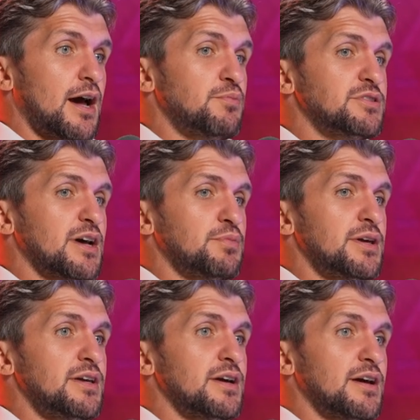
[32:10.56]
Abu
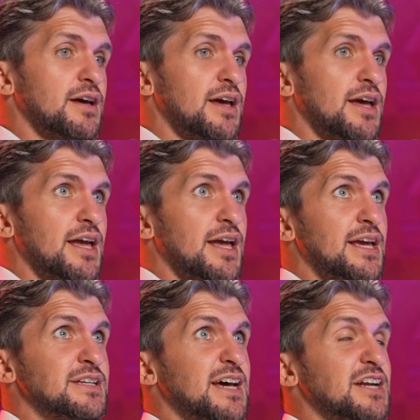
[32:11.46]
Dhabi
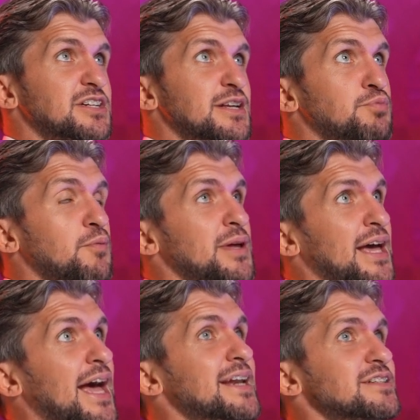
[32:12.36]
is actually probably
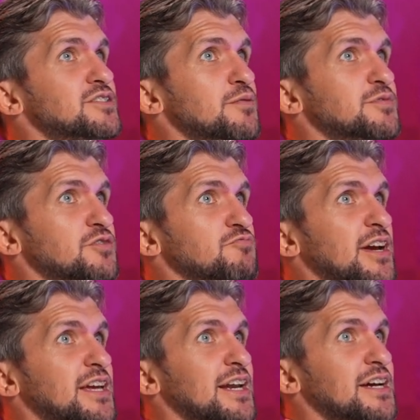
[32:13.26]
ahead in terms of the
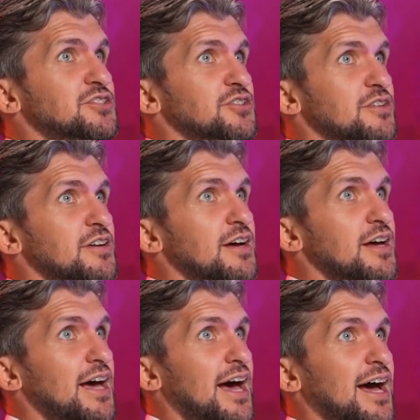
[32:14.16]
regulation
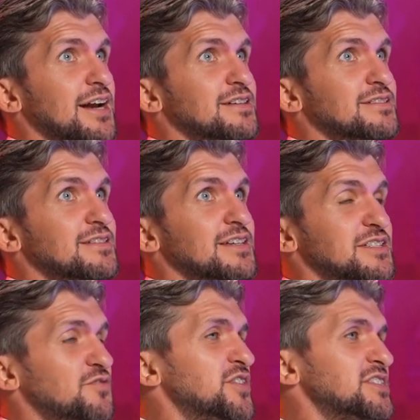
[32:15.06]
and the
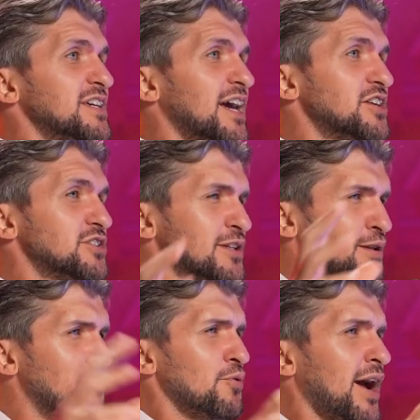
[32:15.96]
sophistication
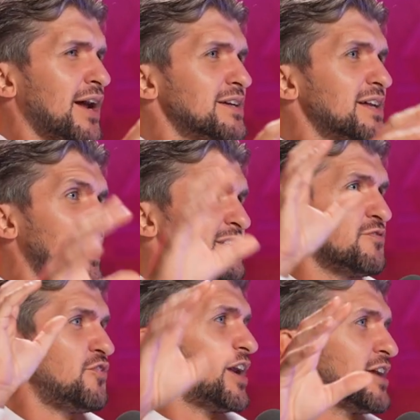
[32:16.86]
and the brand as
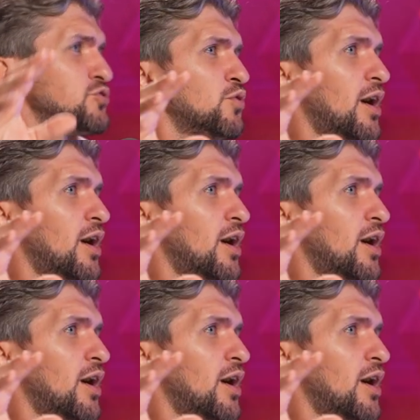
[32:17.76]
a financial